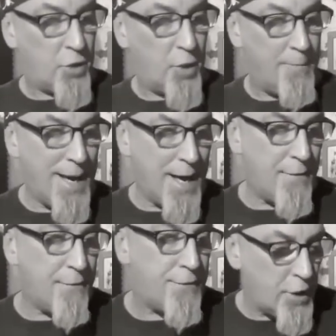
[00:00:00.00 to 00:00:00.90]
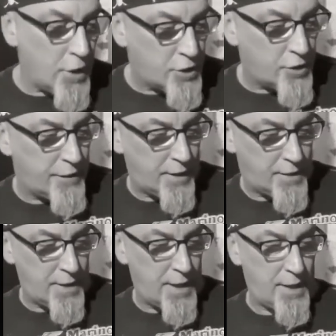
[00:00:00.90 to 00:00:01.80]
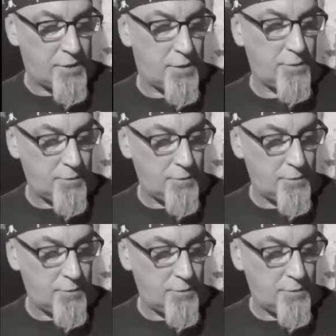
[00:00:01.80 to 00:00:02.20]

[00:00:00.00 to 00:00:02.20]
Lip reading: So the main verse of it is...